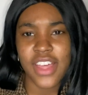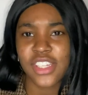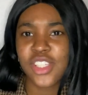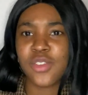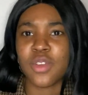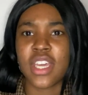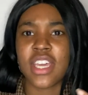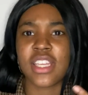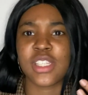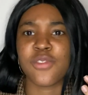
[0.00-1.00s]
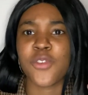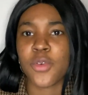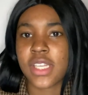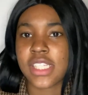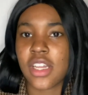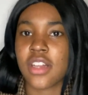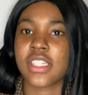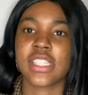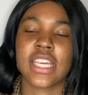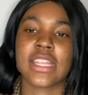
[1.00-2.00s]
just is focused on
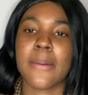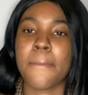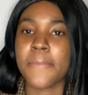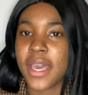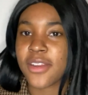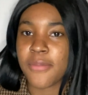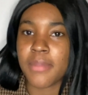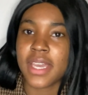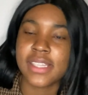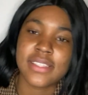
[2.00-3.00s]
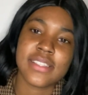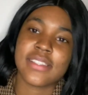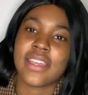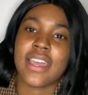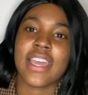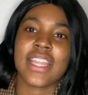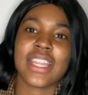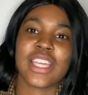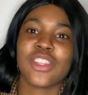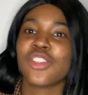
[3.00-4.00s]
just like the betterments and
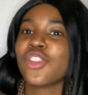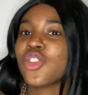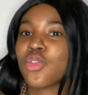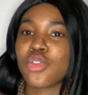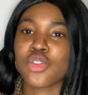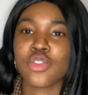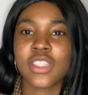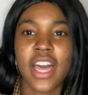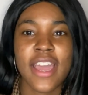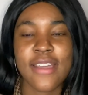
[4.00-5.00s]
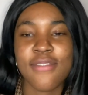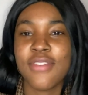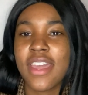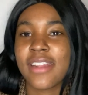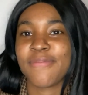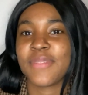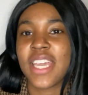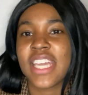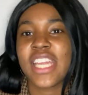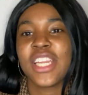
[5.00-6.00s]
like the social life and
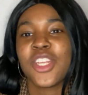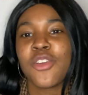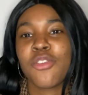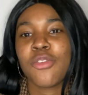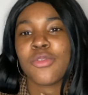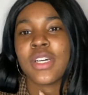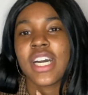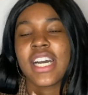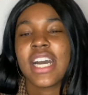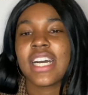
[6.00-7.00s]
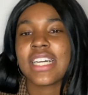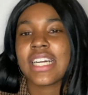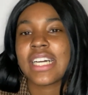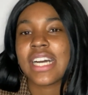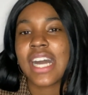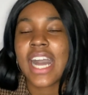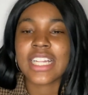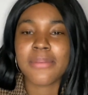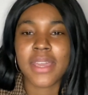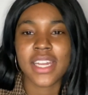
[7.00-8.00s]
getting you
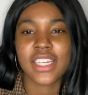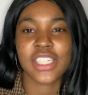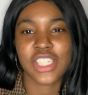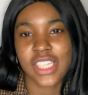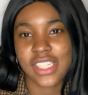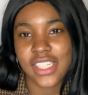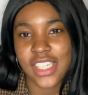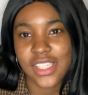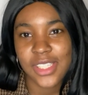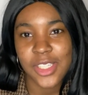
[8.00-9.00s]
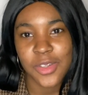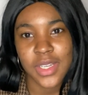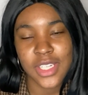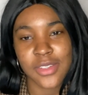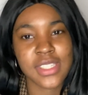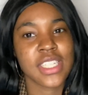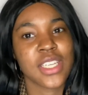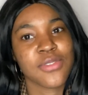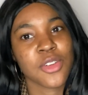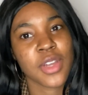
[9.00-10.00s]
acclimated and adjusted to a new city
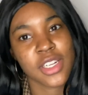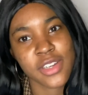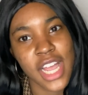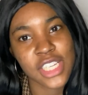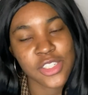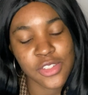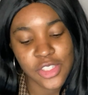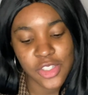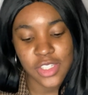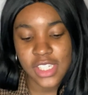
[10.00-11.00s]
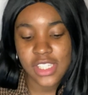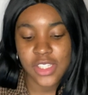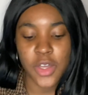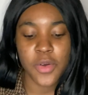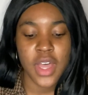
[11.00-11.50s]
if you're an international student. So